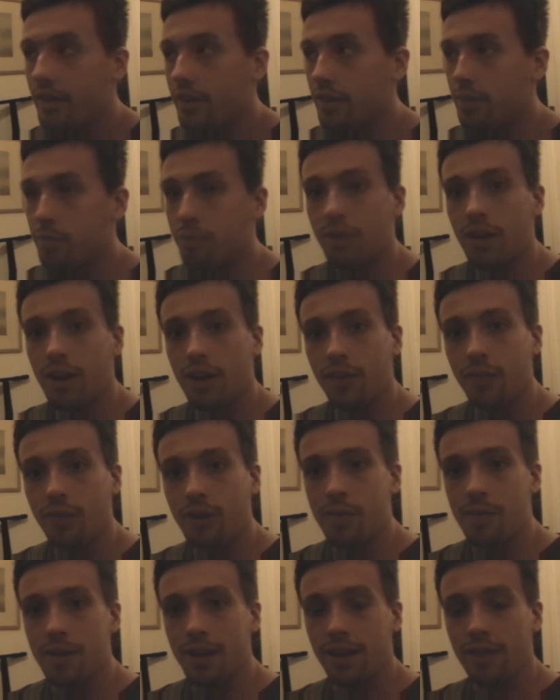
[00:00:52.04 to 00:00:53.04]
depressed when
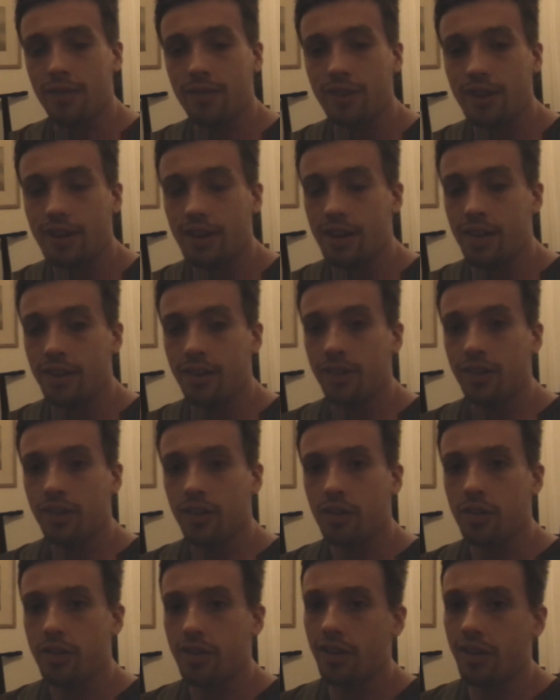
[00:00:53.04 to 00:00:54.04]
I'm making videos, because
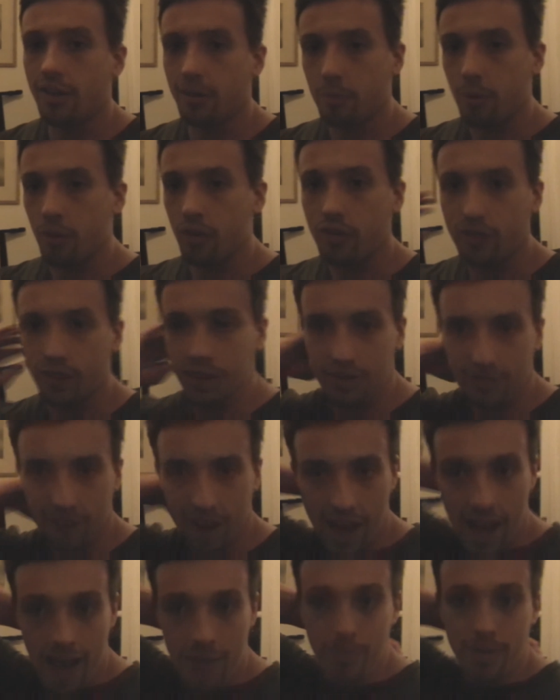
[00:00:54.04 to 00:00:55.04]
I want to look positive and
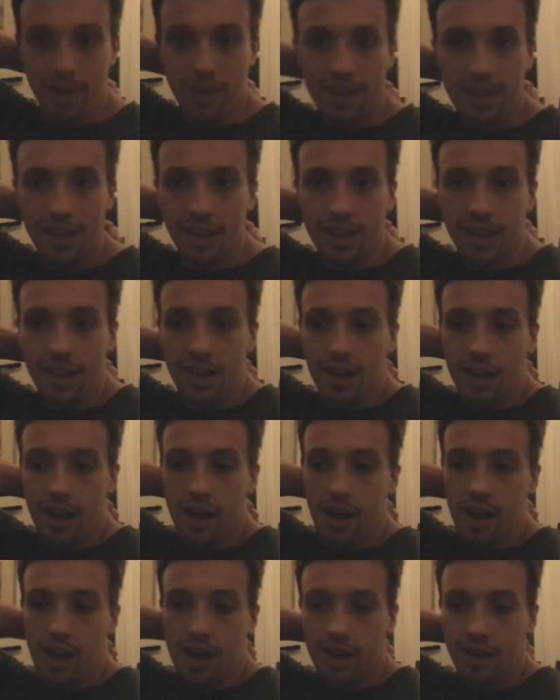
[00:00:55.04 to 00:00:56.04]
happy.
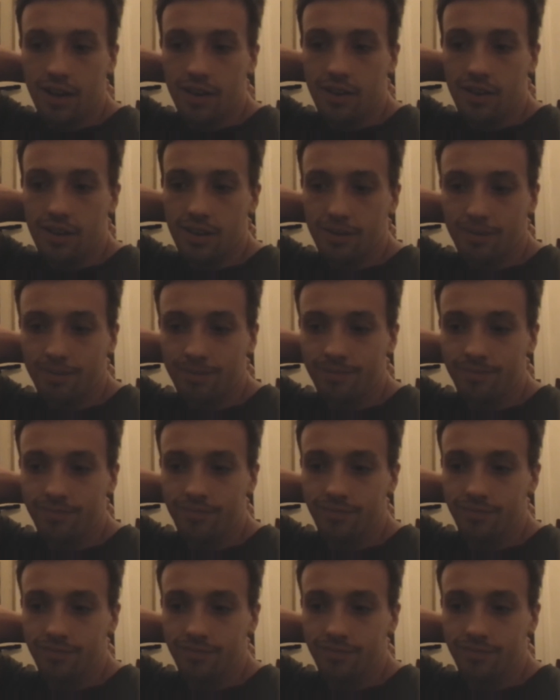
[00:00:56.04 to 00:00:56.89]
And